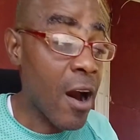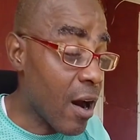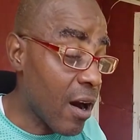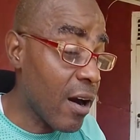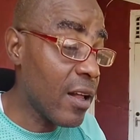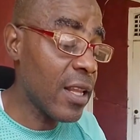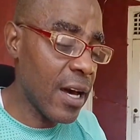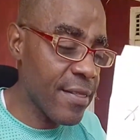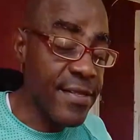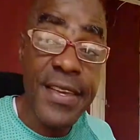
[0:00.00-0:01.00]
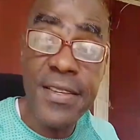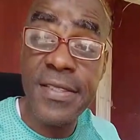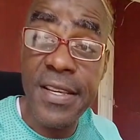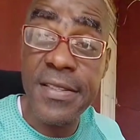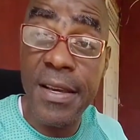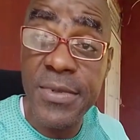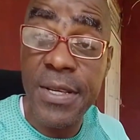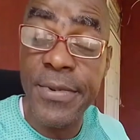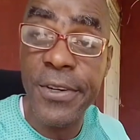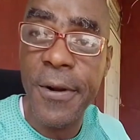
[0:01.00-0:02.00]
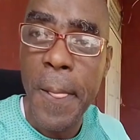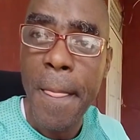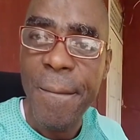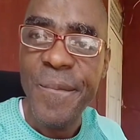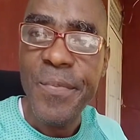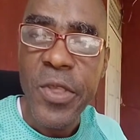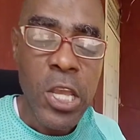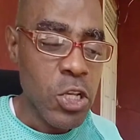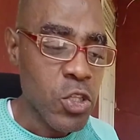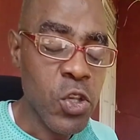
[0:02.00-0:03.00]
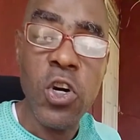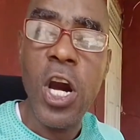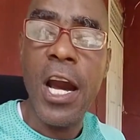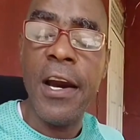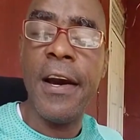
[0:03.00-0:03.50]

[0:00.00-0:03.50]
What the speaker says: All of these, them say me go. So,